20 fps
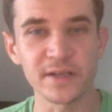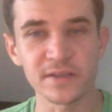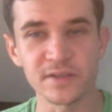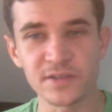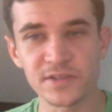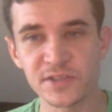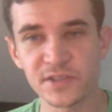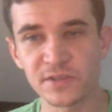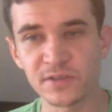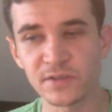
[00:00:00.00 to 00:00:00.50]

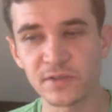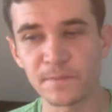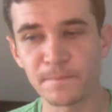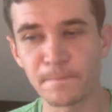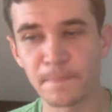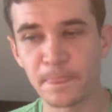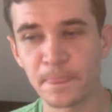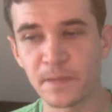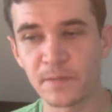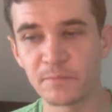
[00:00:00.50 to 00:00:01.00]
There's still
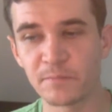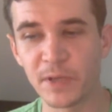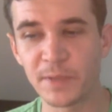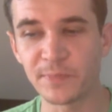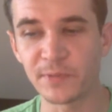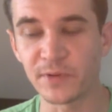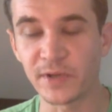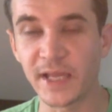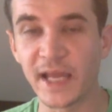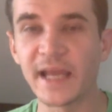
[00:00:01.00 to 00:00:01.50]

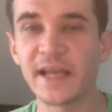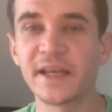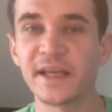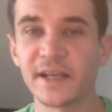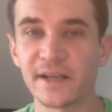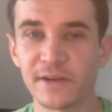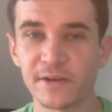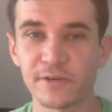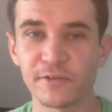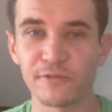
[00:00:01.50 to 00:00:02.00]
people
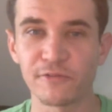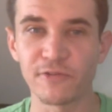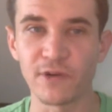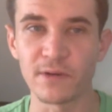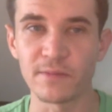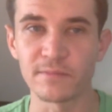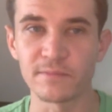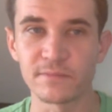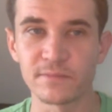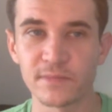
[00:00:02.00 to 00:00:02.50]
gaining
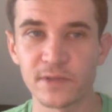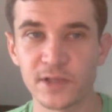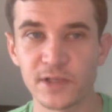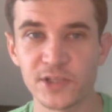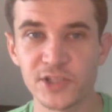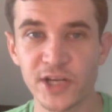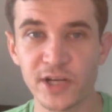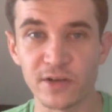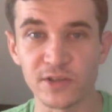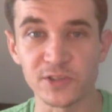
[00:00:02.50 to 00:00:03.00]
from
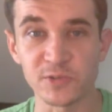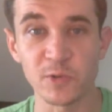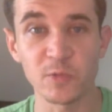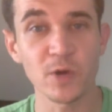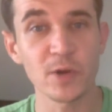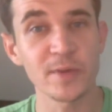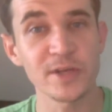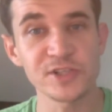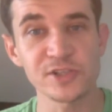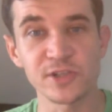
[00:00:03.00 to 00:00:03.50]
jails. And we
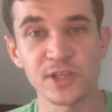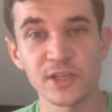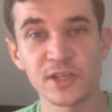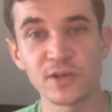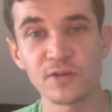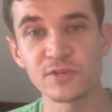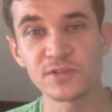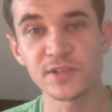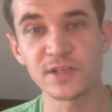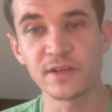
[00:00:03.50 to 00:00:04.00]
want to make sure that
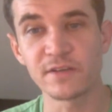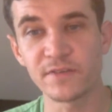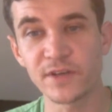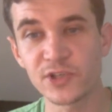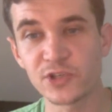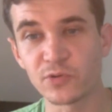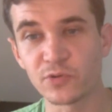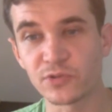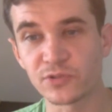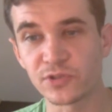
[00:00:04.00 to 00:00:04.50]
those
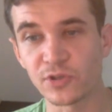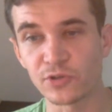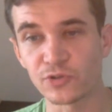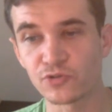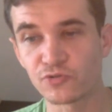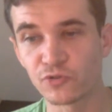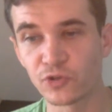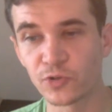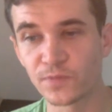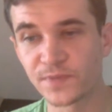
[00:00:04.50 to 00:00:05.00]
individuals, those
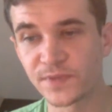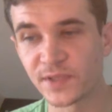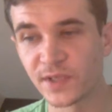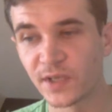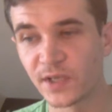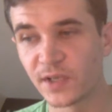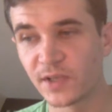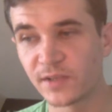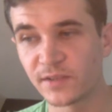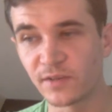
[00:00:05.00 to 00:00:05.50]
groups,
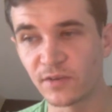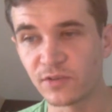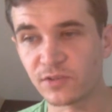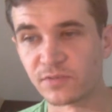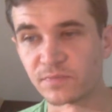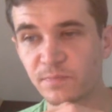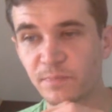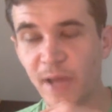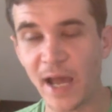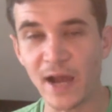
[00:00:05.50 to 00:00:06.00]

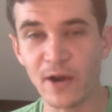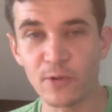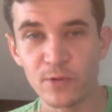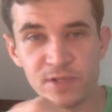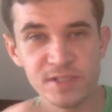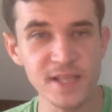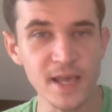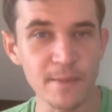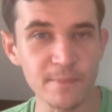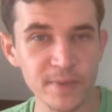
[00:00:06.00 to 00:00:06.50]
those
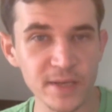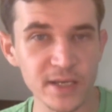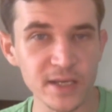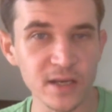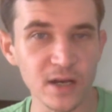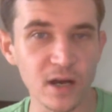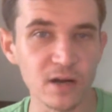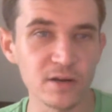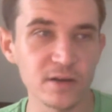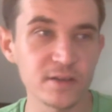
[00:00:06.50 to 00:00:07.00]
powers that
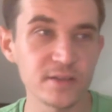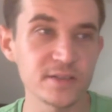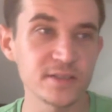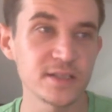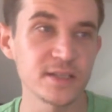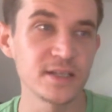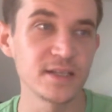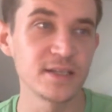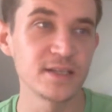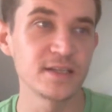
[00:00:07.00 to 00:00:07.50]
be aren't
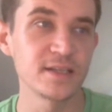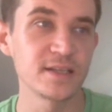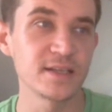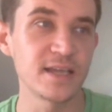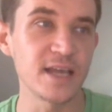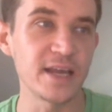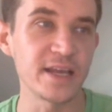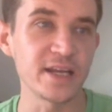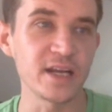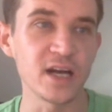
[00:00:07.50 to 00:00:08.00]

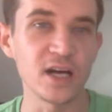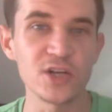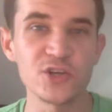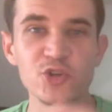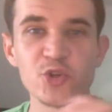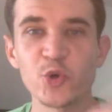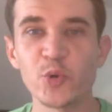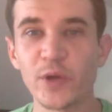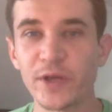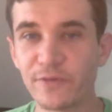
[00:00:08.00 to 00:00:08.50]
getting
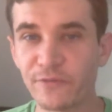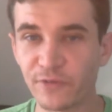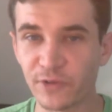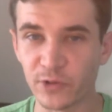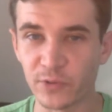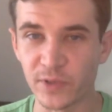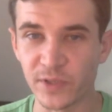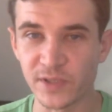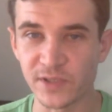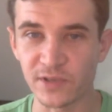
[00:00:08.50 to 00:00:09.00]
undue
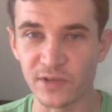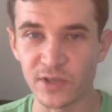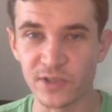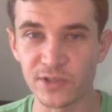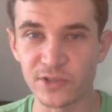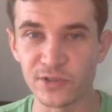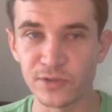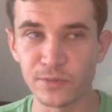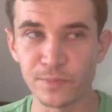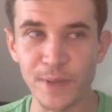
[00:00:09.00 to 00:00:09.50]
influence or
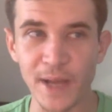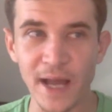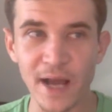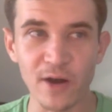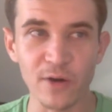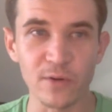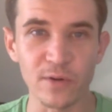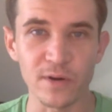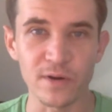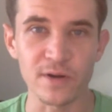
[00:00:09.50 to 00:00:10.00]
undue
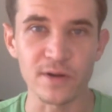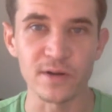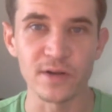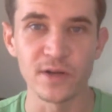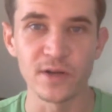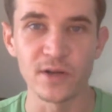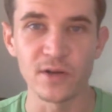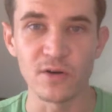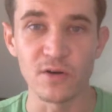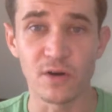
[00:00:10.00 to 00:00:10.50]
power
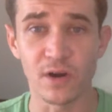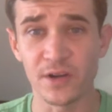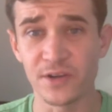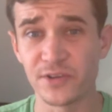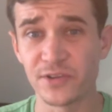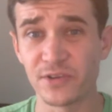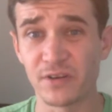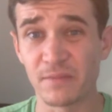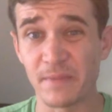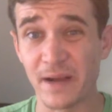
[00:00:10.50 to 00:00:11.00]
or
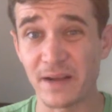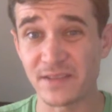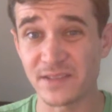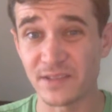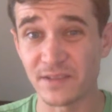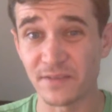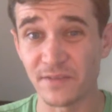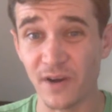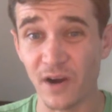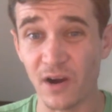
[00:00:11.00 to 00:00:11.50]
undue amounts
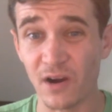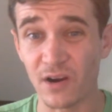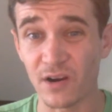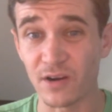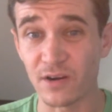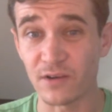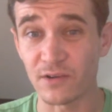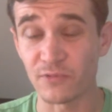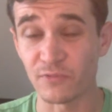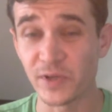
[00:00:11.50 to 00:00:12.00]
of
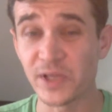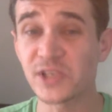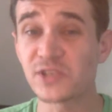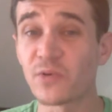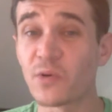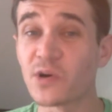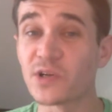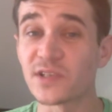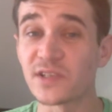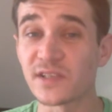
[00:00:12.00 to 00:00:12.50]
our
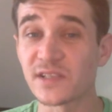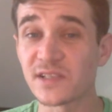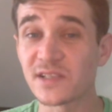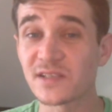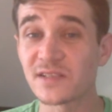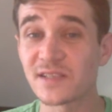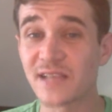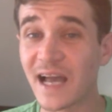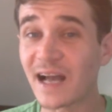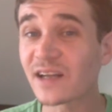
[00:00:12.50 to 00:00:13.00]

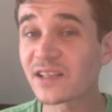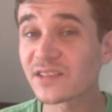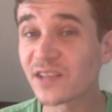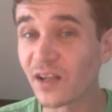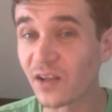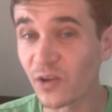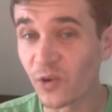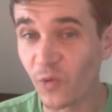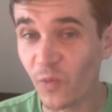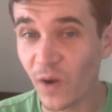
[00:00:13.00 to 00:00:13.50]
resources, tax
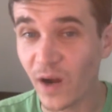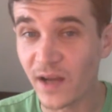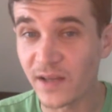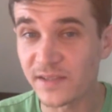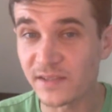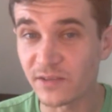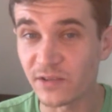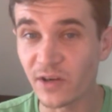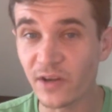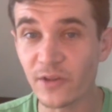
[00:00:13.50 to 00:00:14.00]

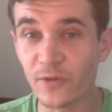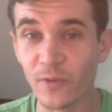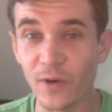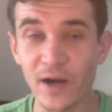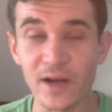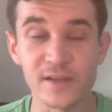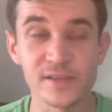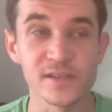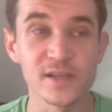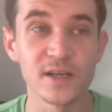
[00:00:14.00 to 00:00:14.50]
dollar-wise or
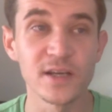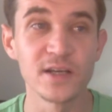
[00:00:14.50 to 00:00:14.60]
otherwise,